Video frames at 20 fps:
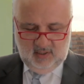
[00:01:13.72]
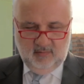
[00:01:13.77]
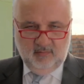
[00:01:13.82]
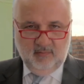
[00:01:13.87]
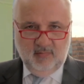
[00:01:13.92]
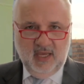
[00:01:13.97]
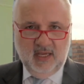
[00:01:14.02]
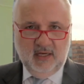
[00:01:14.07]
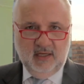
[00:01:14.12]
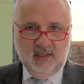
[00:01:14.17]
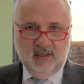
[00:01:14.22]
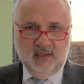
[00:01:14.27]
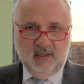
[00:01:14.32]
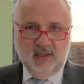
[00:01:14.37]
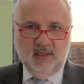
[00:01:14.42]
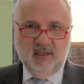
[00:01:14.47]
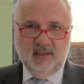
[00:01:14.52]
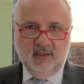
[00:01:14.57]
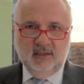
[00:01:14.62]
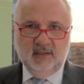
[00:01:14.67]
many
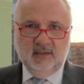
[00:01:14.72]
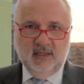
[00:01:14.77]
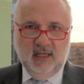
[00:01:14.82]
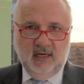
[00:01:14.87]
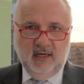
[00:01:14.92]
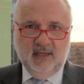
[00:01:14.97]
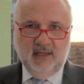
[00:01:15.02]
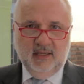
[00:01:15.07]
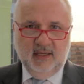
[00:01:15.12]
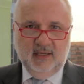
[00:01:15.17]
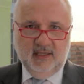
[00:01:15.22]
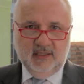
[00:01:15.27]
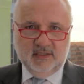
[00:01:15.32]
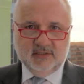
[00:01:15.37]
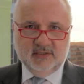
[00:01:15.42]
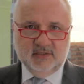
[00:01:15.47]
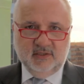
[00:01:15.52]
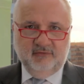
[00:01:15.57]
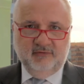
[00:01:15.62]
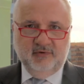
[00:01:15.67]
EDEN
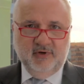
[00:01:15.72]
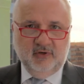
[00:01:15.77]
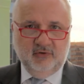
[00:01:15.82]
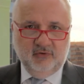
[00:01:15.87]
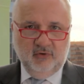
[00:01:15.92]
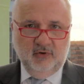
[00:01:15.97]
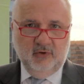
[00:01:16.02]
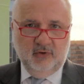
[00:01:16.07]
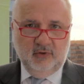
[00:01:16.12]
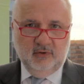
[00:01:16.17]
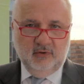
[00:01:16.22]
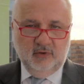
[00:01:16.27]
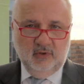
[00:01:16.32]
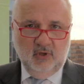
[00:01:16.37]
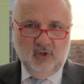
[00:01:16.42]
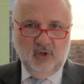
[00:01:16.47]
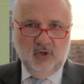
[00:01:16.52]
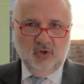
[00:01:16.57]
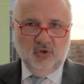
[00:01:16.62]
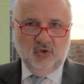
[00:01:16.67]
delegates returned
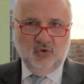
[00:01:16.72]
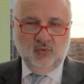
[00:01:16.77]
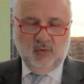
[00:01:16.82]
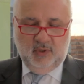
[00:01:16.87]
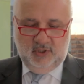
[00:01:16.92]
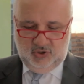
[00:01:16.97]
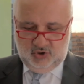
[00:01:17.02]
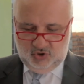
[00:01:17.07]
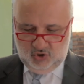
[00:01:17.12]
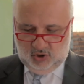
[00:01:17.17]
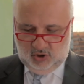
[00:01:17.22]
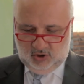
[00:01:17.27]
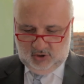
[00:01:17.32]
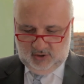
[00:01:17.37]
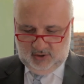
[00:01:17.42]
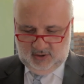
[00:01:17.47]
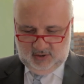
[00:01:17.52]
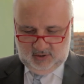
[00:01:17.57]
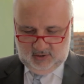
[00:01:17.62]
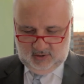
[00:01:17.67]
to
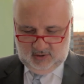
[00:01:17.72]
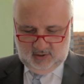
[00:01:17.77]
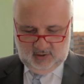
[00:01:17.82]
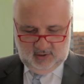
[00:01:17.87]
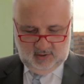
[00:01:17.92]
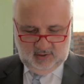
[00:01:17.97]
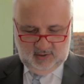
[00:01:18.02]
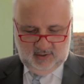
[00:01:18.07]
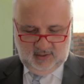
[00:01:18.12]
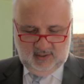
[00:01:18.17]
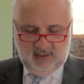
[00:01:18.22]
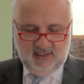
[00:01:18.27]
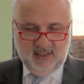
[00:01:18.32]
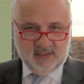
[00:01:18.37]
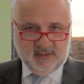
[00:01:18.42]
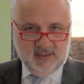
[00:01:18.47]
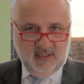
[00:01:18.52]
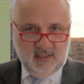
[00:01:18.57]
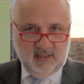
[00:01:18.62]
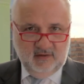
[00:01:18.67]
enjoy the
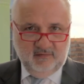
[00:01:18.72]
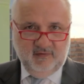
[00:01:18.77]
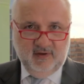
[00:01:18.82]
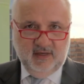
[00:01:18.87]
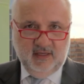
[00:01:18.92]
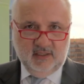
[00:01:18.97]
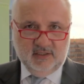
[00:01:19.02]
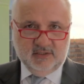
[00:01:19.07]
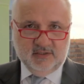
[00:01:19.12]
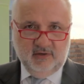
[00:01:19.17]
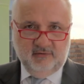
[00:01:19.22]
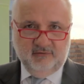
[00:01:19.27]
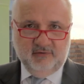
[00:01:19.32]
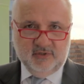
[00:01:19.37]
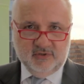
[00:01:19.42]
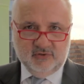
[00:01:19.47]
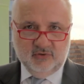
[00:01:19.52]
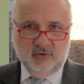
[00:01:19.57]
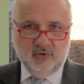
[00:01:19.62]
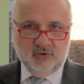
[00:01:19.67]
Castelldefels
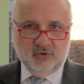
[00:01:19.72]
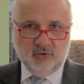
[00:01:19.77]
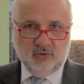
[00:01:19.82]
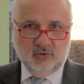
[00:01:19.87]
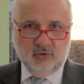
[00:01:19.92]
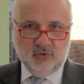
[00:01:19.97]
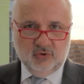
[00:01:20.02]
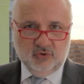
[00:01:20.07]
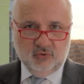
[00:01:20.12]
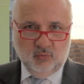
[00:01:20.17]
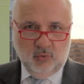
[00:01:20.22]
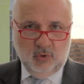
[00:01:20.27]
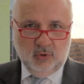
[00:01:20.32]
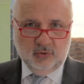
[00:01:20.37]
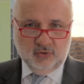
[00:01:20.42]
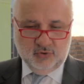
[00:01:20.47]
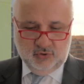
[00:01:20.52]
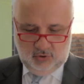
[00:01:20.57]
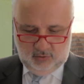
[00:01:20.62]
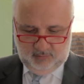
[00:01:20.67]
research
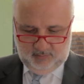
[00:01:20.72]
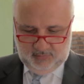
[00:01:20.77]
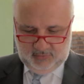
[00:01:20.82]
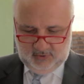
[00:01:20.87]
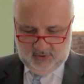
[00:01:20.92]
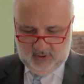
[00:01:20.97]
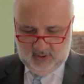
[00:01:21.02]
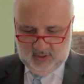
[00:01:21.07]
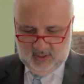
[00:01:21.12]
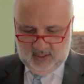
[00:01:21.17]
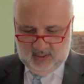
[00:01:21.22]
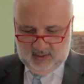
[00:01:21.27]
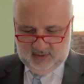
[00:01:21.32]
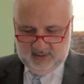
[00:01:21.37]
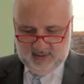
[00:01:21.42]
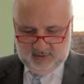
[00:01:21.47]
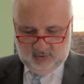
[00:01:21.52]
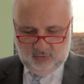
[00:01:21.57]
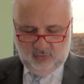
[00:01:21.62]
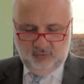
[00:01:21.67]
workshop
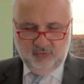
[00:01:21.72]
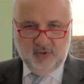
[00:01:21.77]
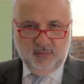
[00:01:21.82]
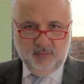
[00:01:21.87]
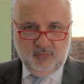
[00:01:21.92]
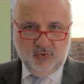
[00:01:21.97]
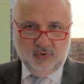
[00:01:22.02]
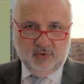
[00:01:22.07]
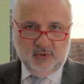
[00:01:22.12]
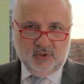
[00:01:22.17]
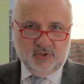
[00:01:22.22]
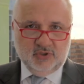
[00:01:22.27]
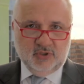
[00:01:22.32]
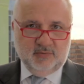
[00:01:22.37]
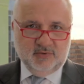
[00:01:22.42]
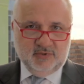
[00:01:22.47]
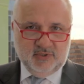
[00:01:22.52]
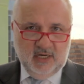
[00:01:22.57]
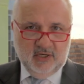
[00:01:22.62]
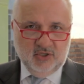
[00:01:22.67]
that contributed
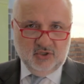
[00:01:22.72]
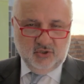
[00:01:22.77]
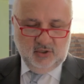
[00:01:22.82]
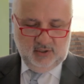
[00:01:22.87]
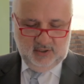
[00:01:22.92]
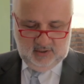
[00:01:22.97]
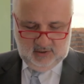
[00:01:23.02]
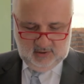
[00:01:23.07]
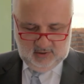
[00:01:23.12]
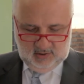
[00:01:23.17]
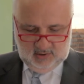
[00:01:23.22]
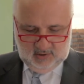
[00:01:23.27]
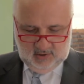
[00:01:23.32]
substantially